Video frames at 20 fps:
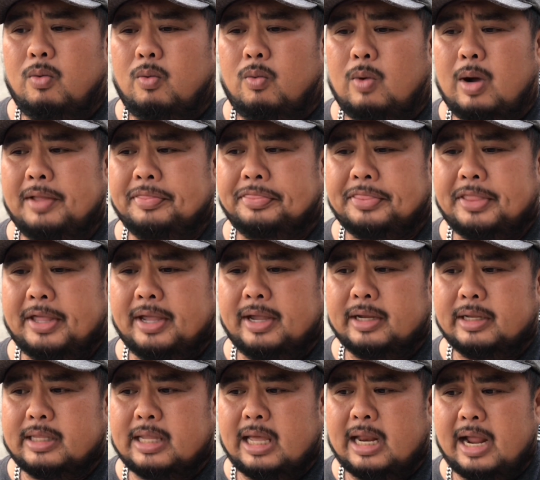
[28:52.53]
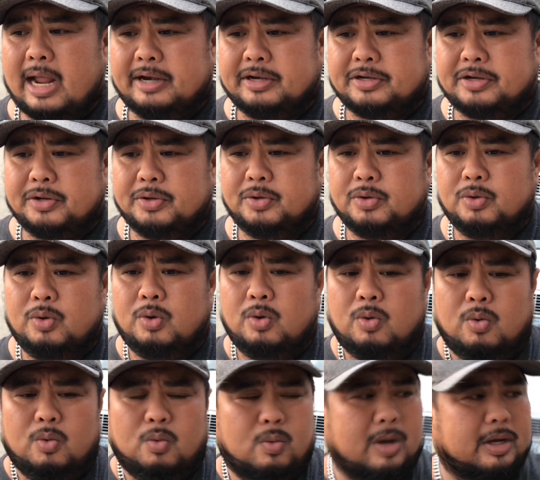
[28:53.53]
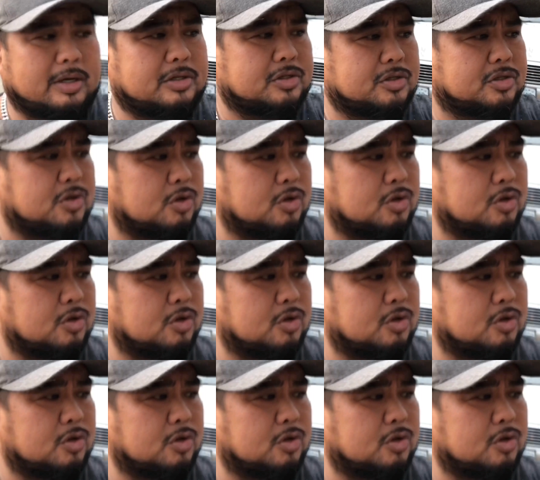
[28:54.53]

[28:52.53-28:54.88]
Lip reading: One thing that I do want